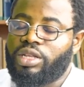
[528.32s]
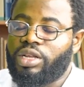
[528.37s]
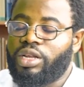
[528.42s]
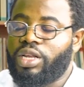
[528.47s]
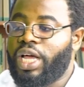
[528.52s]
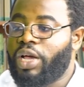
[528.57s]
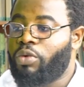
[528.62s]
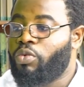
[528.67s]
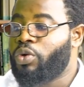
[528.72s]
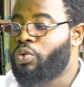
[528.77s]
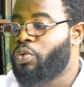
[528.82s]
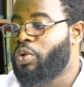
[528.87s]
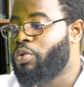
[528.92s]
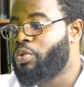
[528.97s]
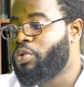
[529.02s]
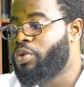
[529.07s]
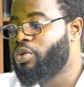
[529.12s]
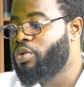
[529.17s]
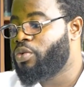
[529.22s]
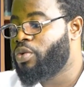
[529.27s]
like what
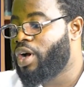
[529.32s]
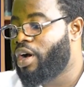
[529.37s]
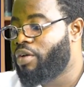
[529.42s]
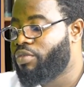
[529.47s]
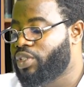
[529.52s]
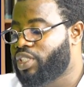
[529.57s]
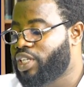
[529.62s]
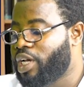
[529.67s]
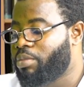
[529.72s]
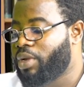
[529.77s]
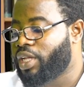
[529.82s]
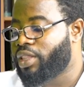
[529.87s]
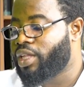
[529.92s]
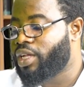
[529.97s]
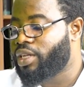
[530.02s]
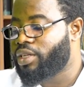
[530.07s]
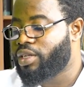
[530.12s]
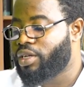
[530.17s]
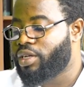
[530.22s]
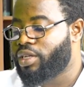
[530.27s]
we know, we have a type like
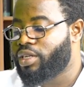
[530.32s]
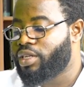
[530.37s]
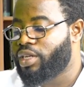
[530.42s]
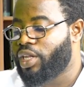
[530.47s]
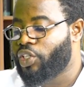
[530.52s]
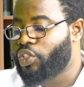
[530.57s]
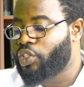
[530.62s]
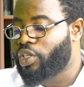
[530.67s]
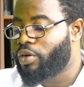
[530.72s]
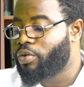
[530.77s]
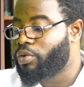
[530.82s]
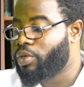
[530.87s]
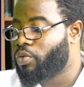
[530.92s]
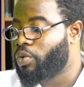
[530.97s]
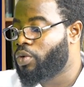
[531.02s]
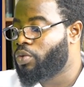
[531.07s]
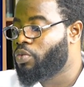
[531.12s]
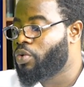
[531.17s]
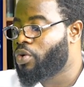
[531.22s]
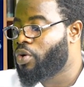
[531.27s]
that in Nigeria, with the
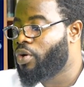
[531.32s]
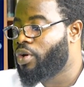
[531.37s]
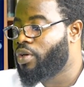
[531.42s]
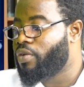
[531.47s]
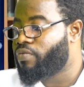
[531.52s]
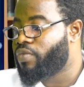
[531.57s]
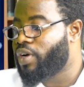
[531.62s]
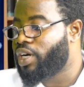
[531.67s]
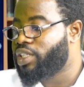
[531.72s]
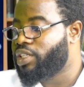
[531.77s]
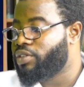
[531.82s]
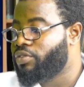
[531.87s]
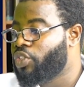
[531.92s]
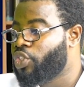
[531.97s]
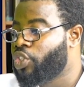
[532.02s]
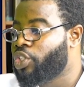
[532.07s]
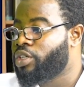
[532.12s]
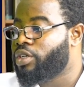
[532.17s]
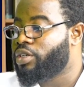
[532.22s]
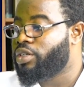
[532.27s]
one we call Ifa
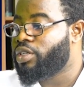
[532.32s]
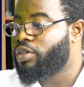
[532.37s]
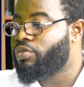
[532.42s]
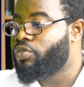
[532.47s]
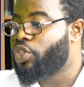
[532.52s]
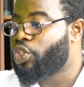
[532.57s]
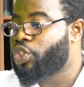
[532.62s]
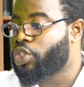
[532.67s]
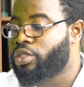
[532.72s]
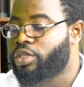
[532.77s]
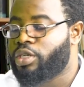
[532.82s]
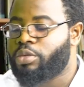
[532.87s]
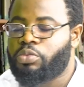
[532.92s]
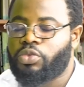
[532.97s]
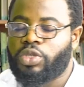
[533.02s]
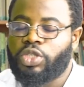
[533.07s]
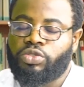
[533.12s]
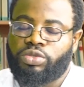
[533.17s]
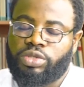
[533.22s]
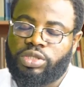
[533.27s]
divinational
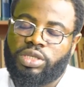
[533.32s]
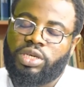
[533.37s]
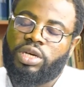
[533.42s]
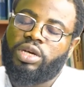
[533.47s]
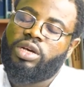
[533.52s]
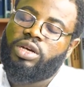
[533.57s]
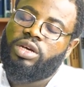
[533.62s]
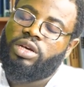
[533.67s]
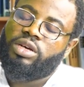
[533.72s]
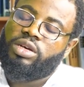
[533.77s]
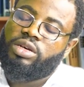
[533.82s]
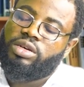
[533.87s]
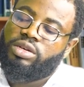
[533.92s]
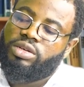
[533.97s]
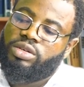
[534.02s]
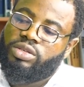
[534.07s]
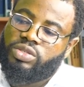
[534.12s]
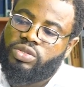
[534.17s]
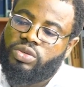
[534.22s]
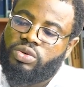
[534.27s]
poetry.
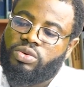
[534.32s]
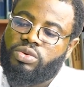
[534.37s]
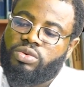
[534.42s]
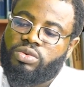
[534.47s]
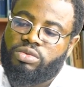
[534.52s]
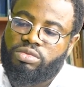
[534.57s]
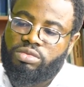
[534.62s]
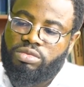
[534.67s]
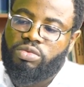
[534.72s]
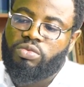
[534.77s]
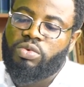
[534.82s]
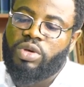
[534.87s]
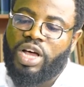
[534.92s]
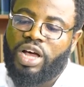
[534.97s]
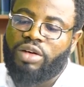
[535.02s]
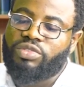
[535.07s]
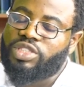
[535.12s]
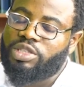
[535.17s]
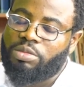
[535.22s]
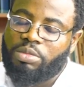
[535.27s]
So we
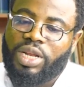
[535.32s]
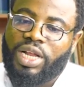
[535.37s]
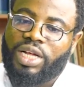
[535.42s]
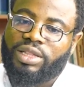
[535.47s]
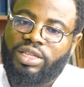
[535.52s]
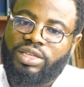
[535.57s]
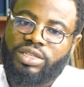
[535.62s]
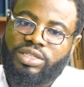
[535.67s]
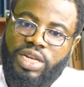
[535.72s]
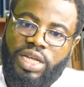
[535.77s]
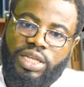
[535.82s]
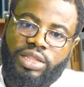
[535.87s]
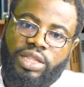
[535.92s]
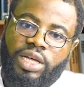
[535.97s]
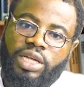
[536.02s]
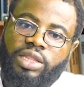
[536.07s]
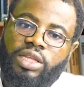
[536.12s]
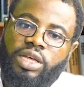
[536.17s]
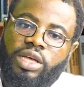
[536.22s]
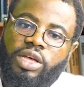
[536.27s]
have similar things like
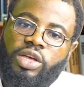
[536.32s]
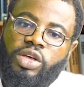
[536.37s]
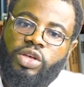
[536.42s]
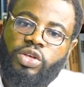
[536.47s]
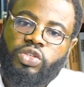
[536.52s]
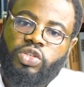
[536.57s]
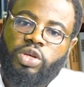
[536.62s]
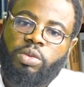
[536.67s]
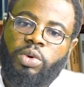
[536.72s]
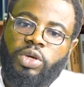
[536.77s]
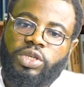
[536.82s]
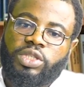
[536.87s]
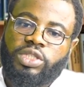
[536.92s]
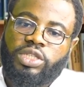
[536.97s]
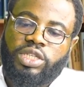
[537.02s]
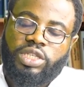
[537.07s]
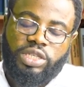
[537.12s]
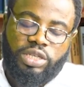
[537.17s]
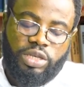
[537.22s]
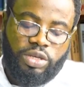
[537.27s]
that. So,
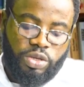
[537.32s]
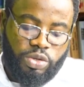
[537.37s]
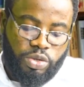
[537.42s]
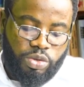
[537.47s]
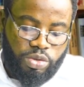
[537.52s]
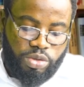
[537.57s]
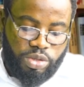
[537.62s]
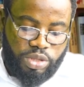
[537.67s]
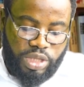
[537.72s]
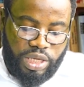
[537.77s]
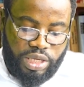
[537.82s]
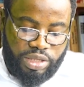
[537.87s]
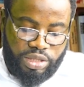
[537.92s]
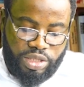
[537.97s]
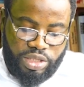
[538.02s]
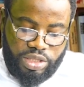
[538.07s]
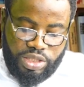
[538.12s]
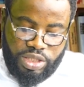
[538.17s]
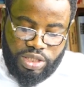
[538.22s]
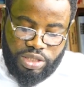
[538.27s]
but
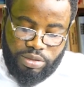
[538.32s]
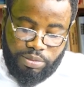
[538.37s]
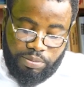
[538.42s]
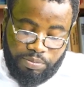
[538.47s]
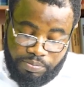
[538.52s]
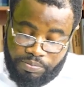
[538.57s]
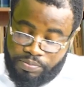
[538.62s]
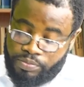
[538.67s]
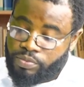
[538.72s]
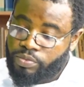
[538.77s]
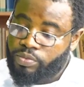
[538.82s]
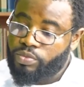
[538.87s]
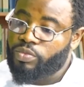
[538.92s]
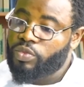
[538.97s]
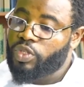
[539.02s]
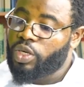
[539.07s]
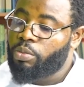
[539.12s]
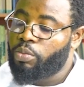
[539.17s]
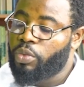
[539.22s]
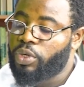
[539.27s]
this
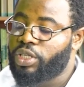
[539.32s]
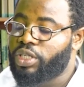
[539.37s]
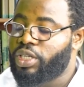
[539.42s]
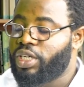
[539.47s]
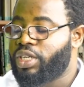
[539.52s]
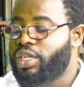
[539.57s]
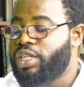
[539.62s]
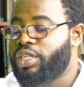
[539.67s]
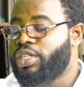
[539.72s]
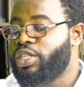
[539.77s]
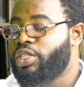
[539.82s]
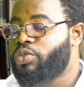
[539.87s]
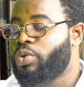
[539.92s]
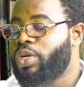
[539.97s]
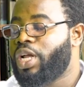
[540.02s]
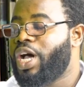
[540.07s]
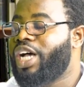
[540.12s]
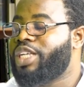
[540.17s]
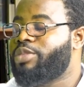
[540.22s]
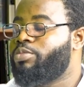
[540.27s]
but this
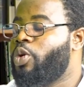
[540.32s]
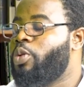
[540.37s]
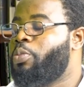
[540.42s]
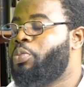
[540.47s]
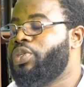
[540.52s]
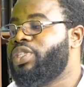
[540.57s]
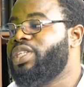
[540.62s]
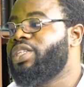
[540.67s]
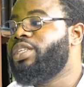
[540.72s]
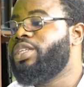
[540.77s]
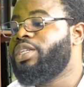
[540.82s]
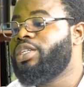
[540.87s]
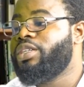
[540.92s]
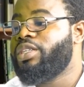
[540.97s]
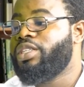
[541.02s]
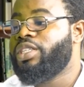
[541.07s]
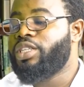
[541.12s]
one has more potency.